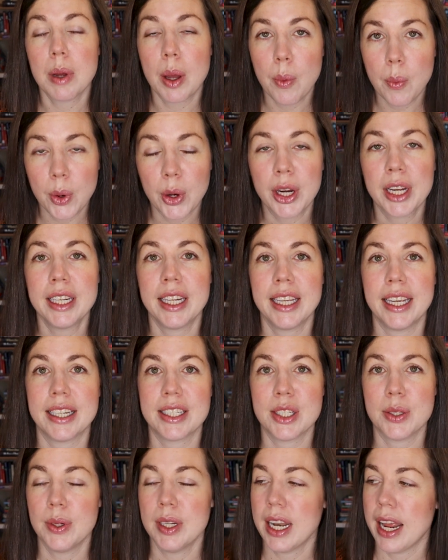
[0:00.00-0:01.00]
but we're gonna get
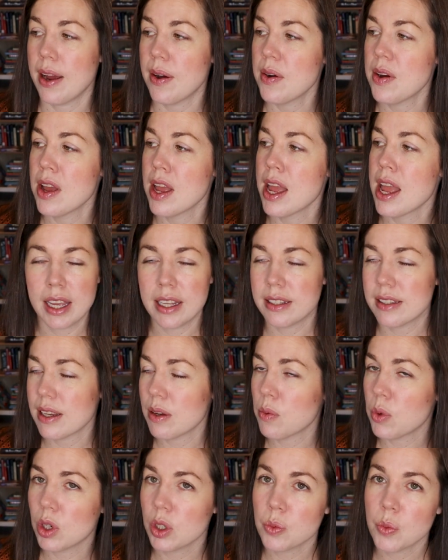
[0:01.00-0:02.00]
to it now. It's
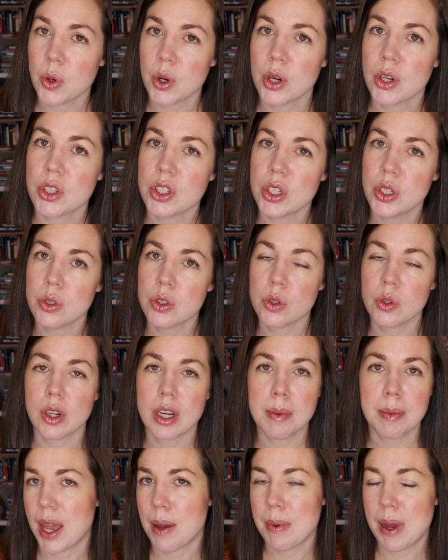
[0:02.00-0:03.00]
a World War II
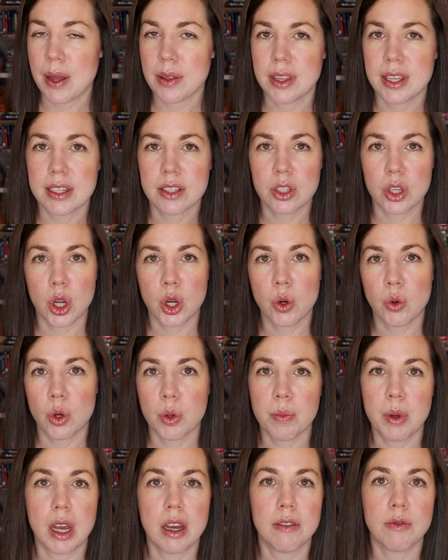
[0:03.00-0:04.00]
story about this
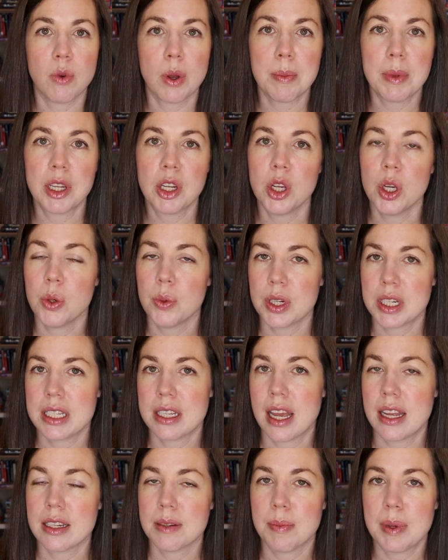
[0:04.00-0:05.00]
group of women who were
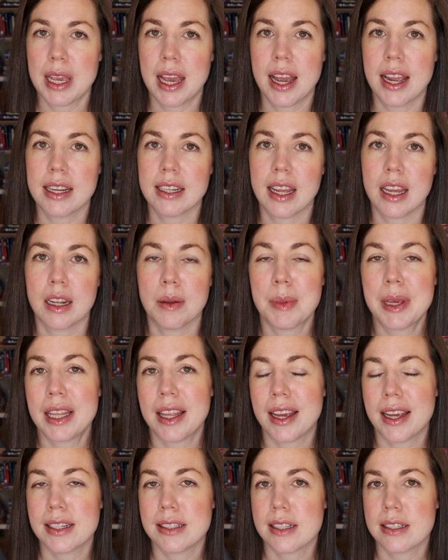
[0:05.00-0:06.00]
sent behind enemy
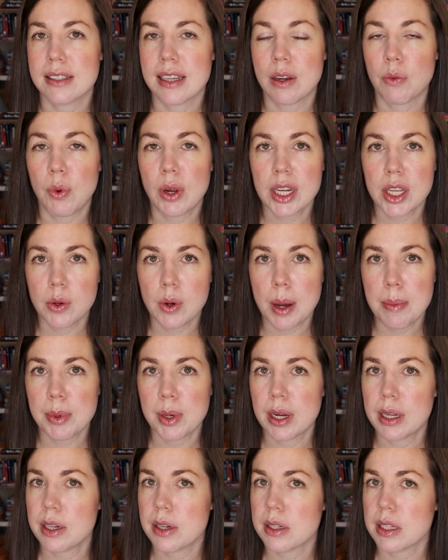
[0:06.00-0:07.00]
lines as like radio
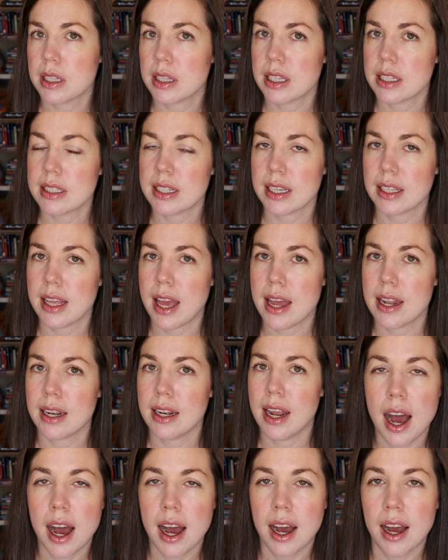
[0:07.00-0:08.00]
operators and things like that.
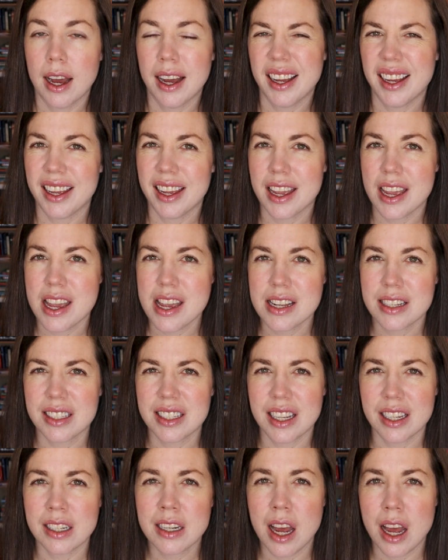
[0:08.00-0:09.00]
And I
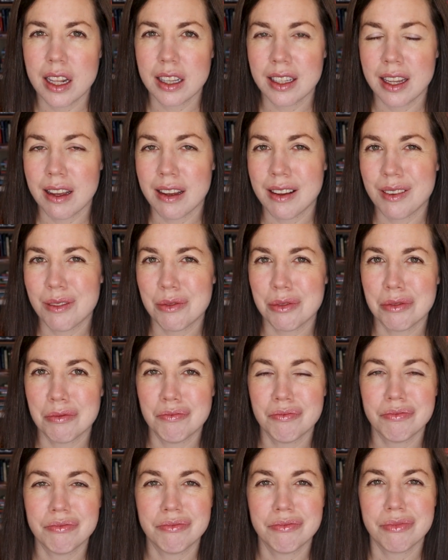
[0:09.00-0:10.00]
did not love
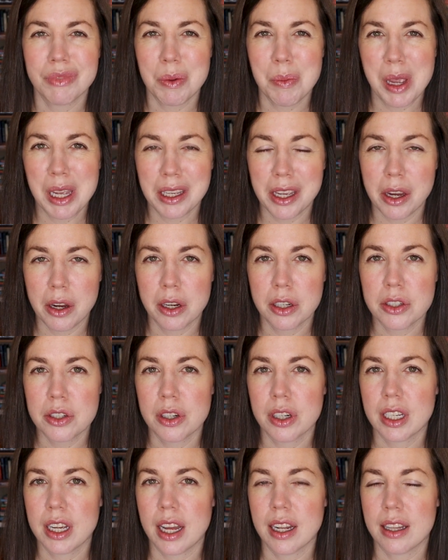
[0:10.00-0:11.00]
the main
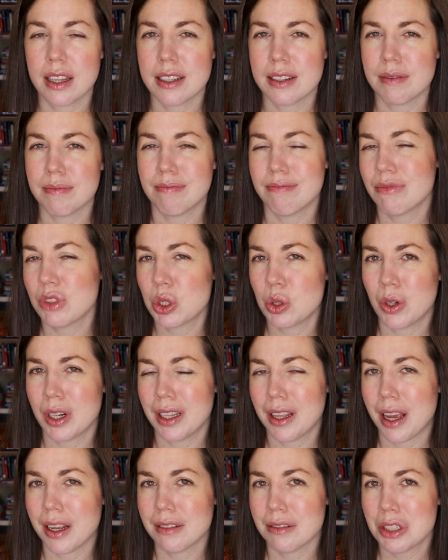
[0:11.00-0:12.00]
character and kind of the
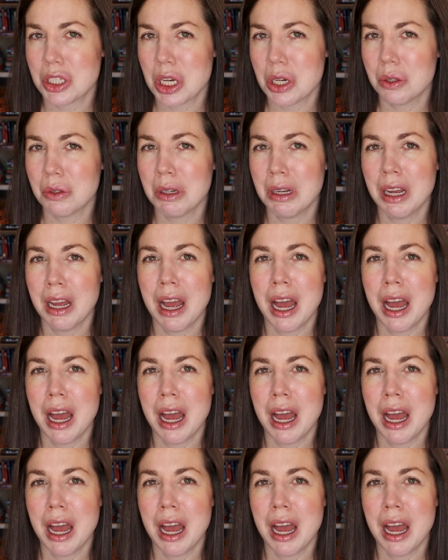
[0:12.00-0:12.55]
storyline, so